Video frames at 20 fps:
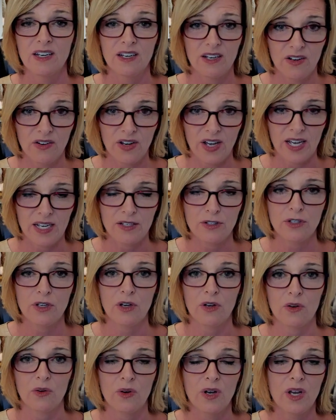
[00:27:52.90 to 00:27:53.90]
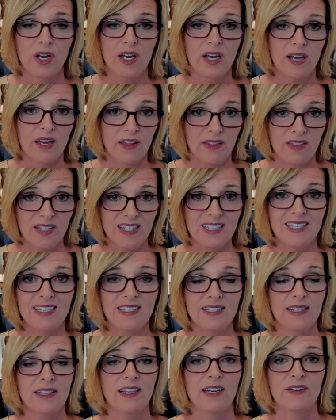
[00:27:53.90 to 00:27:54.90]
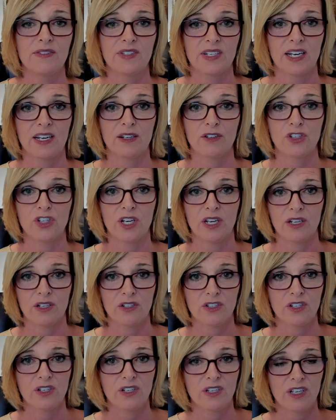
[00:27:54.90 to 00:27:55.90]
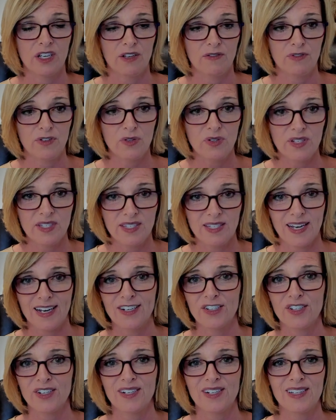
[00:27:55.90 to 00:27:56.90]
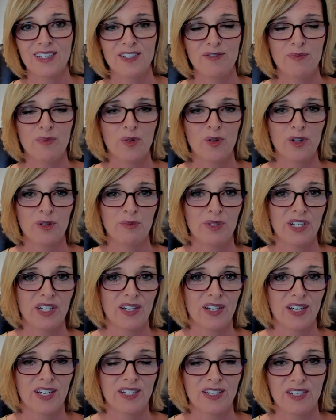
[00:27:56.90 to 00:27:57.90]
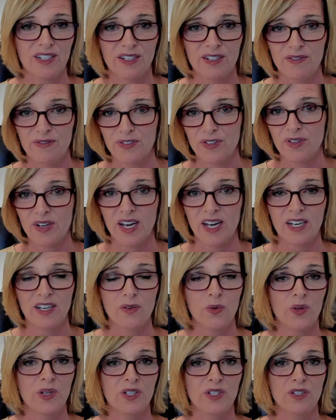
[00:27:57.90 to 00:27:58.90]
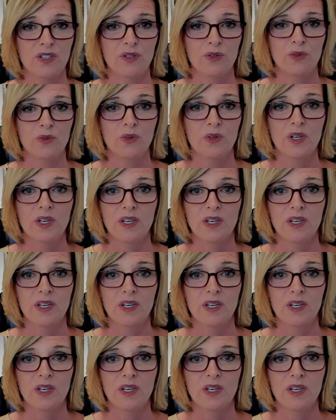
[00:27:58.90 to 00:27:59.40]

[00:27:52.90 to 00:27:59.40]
okay so this is a lifestyle change if you decide you're going to leave porn behind and if you're not going to